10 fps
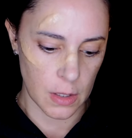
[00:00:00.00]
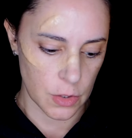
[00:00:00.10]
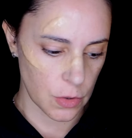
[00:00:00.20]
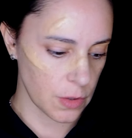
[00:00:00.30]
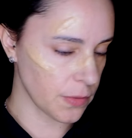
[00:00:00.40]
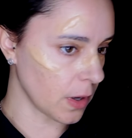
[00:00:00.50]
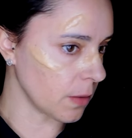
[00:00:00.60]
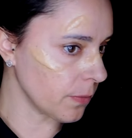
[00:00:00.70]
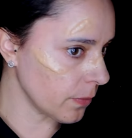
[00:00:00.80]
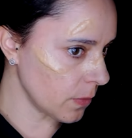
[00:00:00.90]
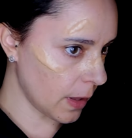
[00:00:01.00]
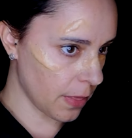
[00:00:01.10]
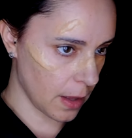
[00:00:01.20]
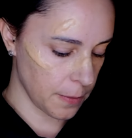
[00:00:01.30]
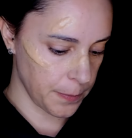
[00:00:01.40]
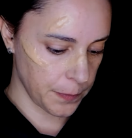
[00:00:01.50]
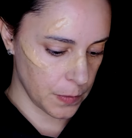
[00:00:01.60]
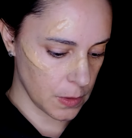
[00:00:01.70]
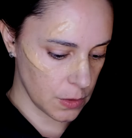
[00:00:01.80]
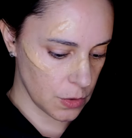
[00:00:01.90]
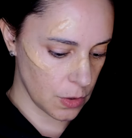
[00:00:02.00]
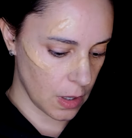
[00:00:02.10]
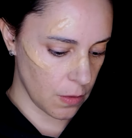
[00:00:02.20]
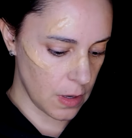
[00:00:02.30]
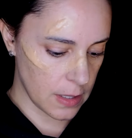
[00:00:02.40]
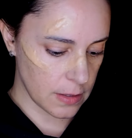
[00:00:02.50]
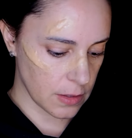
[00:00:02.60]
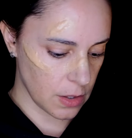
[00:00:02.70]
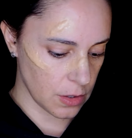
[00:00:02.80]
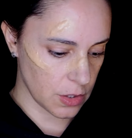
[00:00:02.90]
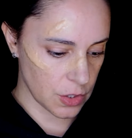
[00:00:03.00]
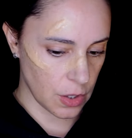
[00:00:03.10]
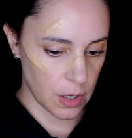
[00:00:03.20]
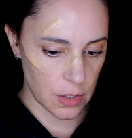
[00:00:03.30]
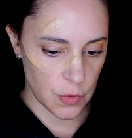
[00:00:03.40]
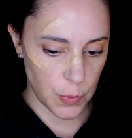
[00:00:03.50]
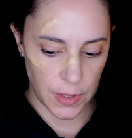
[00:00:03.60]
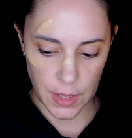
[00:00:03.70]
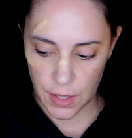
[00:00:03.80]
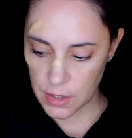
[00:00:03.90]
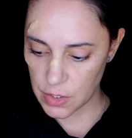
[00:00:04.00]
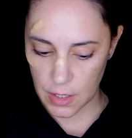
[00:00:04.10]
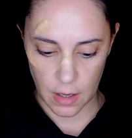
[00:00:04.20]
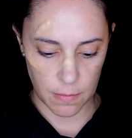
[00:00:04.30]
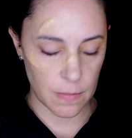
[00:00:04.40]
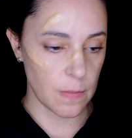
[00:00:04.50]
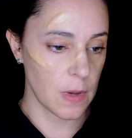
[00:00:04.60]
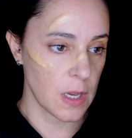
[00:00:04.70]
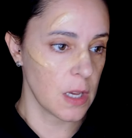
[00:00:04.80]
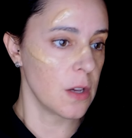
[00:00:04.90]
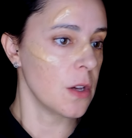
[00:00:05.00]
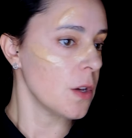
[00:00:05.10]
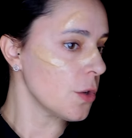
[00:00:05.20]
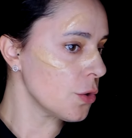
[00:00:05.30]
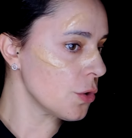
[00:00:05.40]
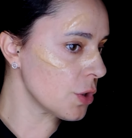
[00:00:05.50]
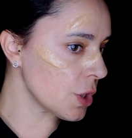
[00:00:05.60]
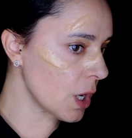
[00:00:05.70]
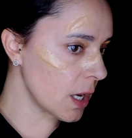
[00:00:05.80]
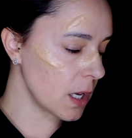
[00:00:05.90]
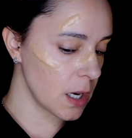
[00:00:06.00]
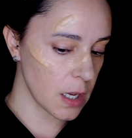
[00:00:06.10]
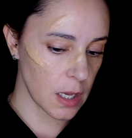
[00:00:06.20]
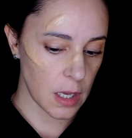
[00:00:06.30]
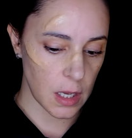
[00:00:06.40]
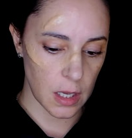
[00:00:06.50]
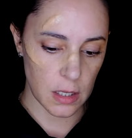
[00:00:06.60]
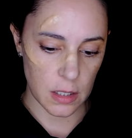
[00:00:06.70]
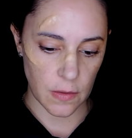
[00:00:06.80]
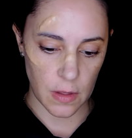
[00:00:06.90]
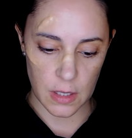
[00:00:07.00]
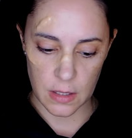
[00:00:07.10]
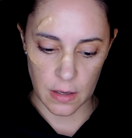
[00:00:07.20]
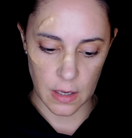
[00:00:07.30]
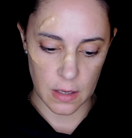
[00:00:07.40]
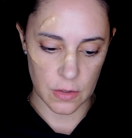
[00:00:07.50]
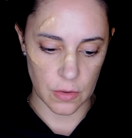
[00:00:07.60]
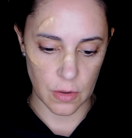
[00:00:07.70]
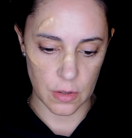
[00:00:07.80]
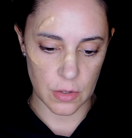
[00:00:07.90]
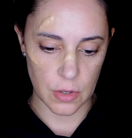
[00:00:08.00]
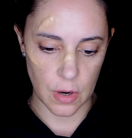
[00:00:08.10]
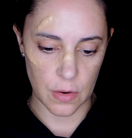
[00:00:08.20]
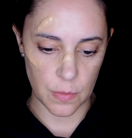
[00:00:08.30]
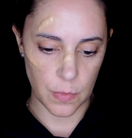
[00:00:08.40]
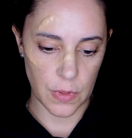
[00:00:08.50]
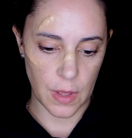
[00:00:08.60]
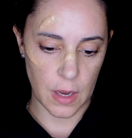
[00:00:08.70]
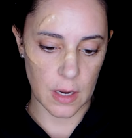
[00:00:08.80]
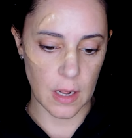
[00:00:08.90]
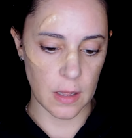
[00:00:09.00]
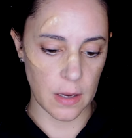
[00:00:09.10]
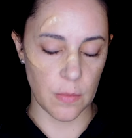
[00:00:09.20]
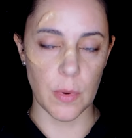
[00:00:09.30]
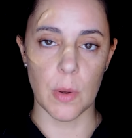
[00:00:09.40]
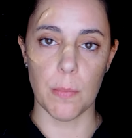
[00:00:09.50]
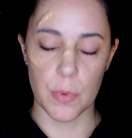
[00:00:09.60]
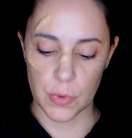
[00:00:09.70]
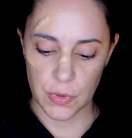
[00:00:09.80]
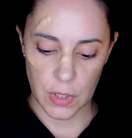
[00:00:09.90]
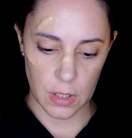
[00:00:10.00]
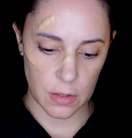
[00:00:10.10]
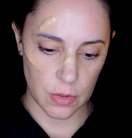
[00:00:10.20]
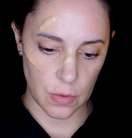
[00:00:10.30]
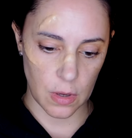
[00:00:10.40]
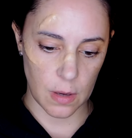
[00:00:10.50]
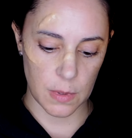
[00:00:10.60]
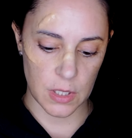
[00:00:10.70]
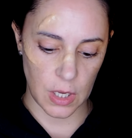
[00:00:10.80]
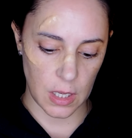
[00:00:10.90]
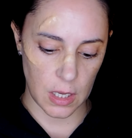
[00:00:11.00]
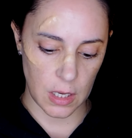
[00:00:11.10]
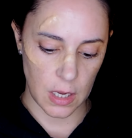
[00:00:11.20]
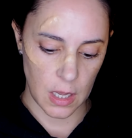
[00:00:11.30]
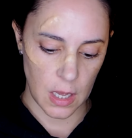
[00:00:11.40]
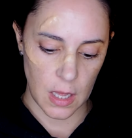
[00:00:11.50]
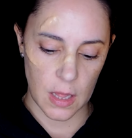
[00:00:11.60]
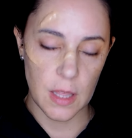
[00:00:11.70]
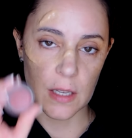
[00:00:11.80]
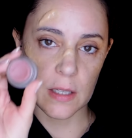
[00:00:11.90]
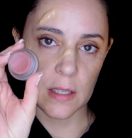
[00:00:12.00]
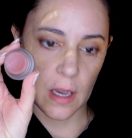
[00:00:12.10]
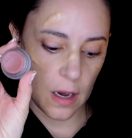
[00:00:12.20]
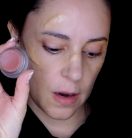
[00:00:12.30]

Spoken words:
So it's fine like that. So now let's get started with some shadings and things like that. So I'm gonna start with adding a little bit of bruising. So I'm gonna be taking this